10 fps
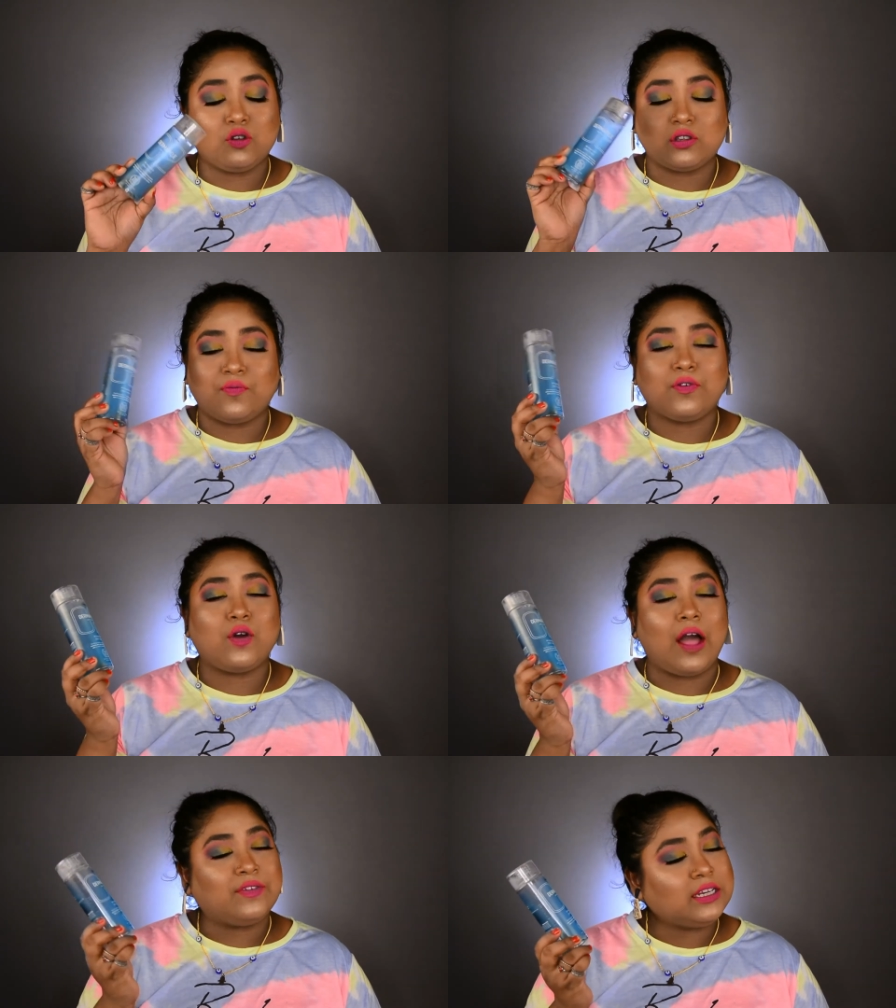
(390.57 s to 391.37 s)
Those of you
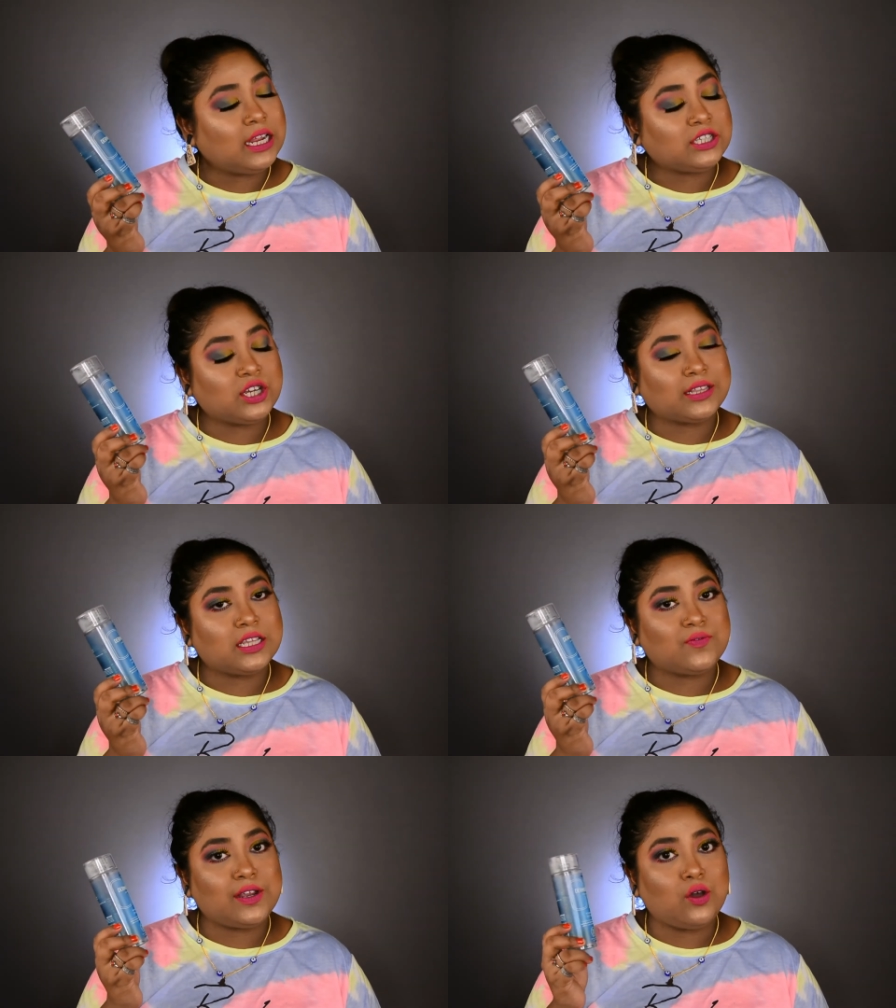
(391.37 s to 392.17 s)
haven't yet checked
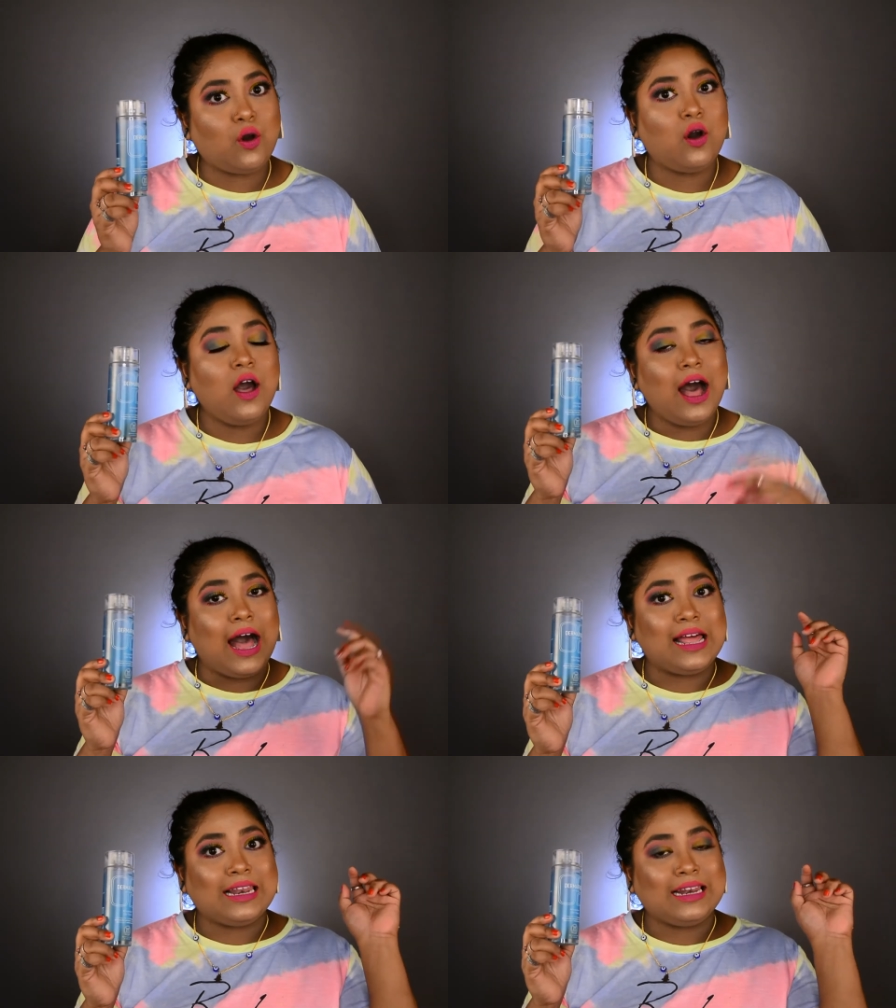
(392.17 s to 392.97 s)
this video,
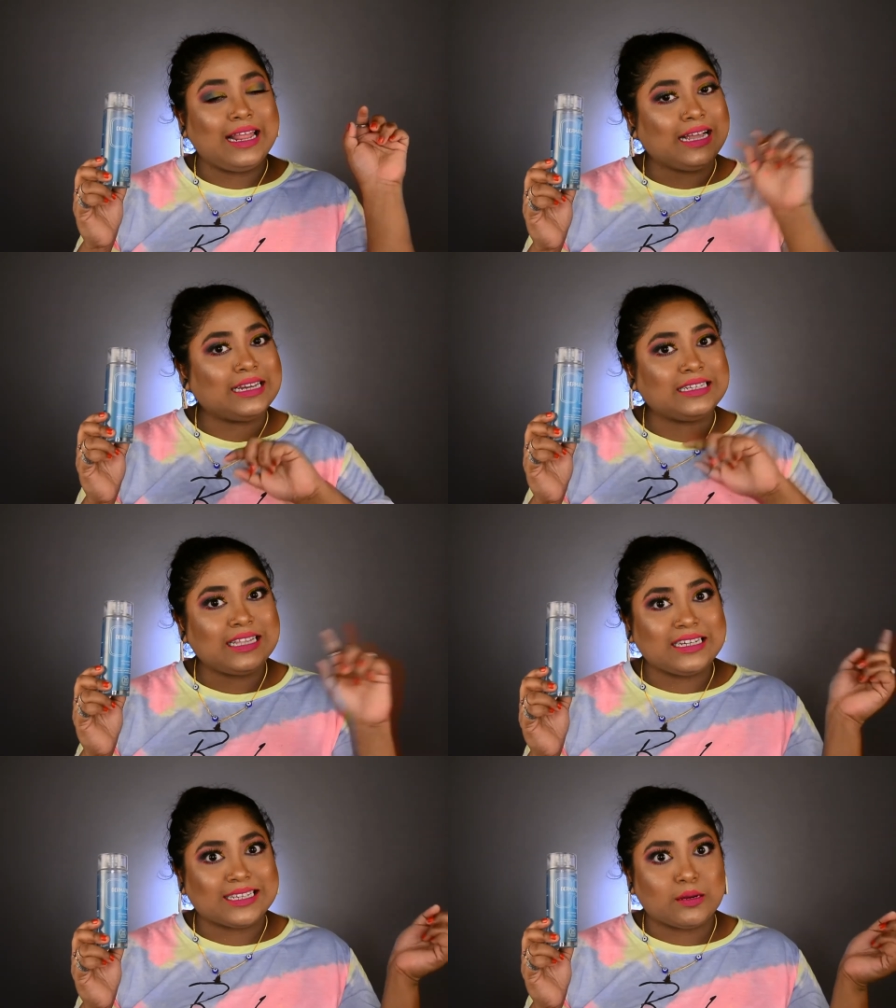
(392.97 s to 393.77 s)
I'll link it in
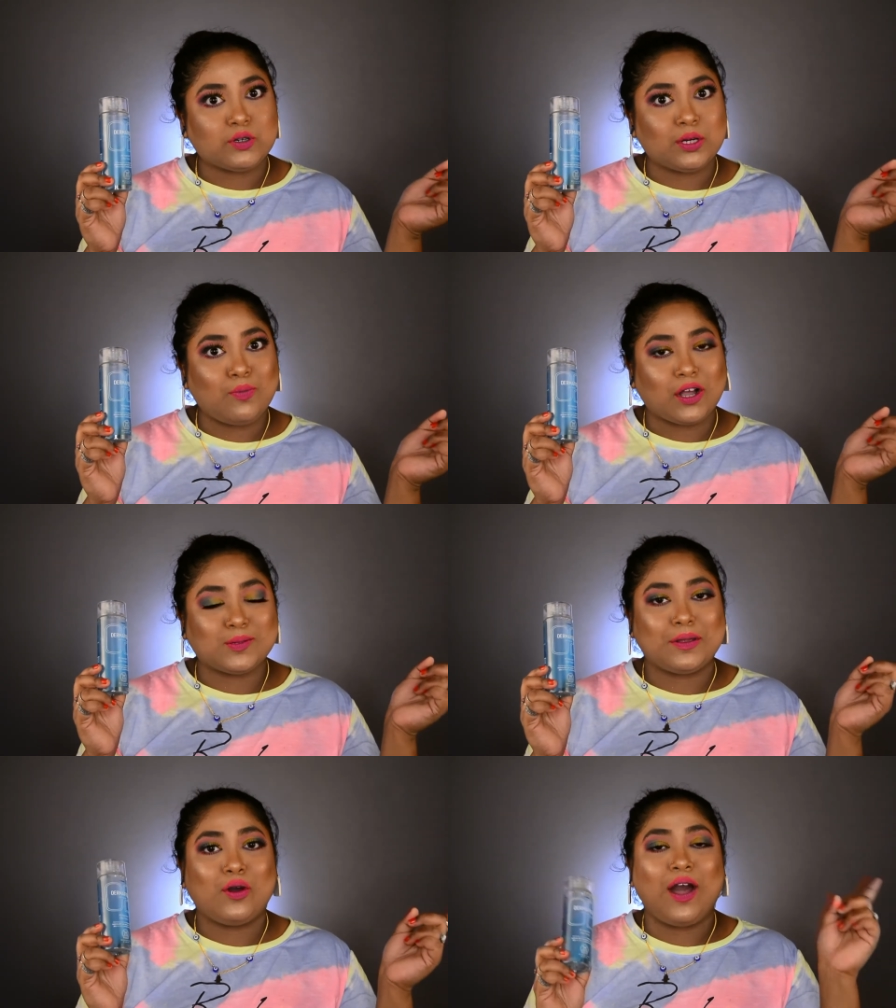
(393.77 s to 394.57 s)
the description
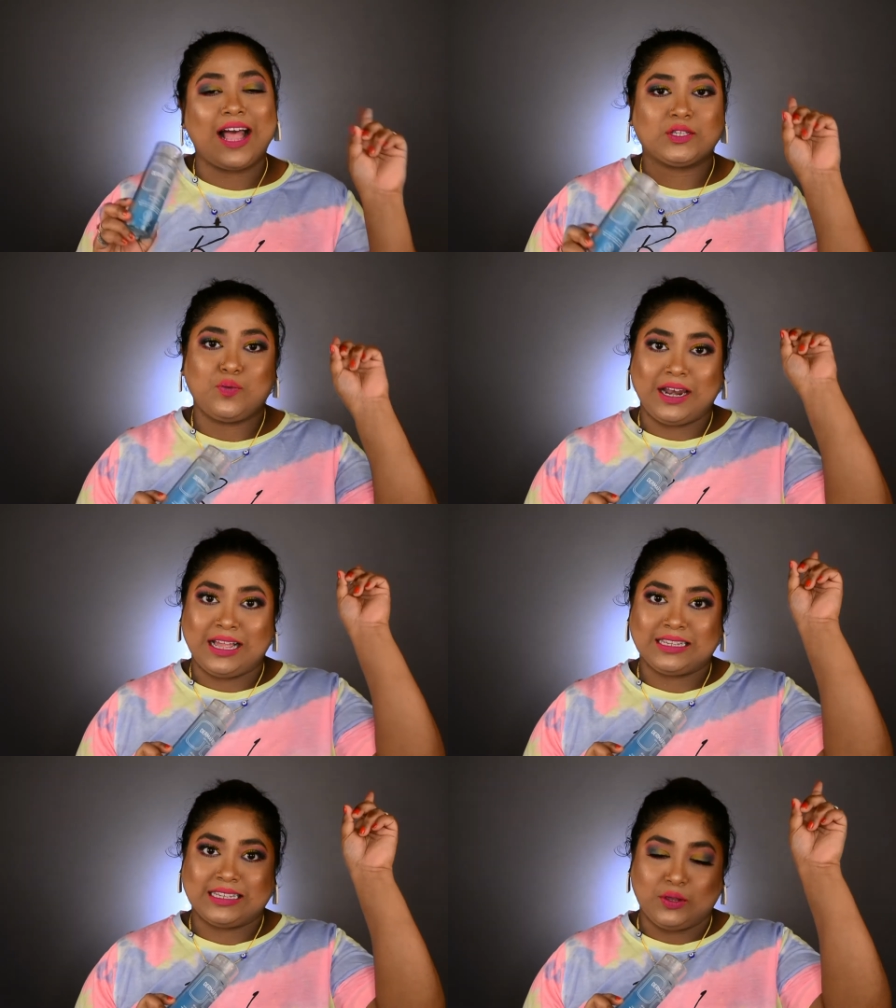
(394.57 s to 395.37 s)
box below as well
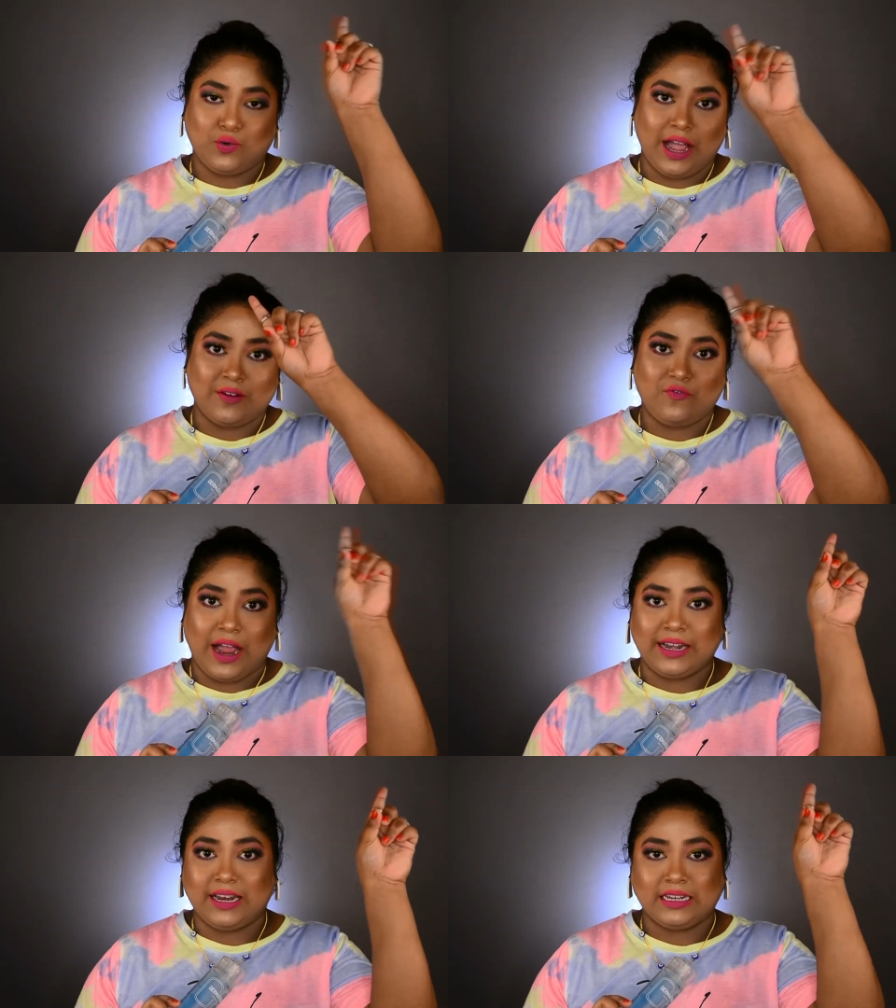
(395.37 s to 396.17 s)
as you can
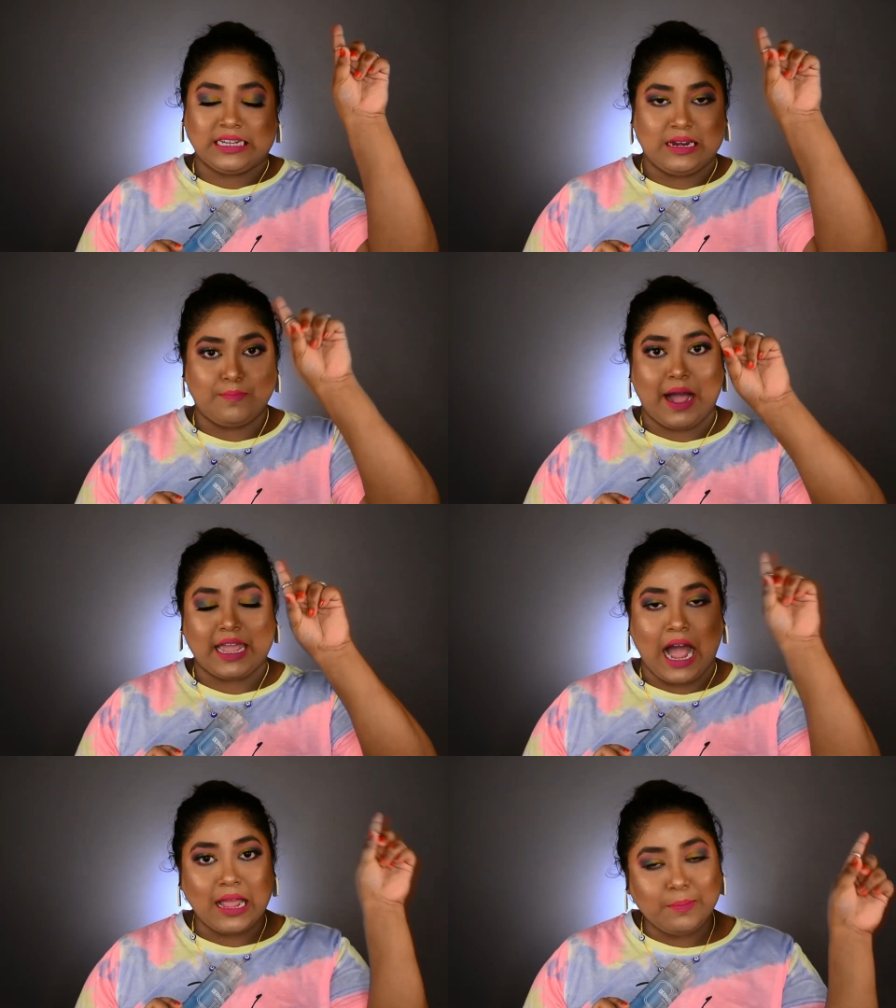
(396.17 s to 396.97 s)
find it in
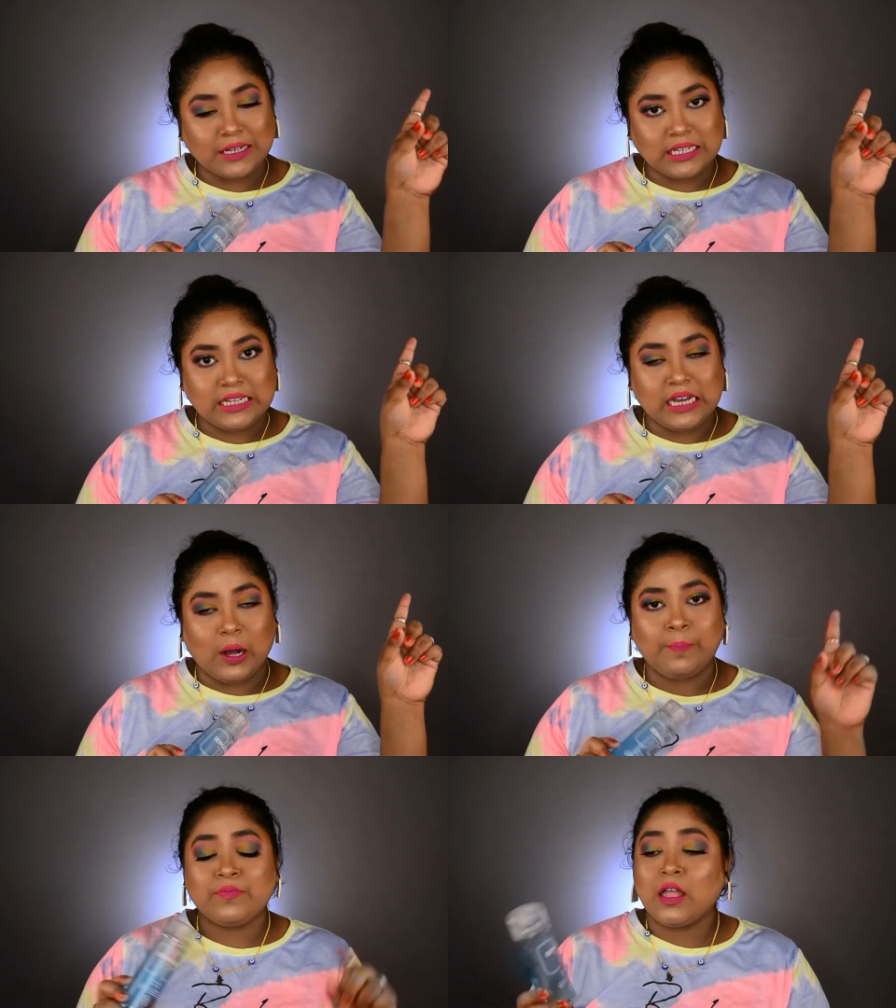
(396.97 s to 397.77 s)
my I button here.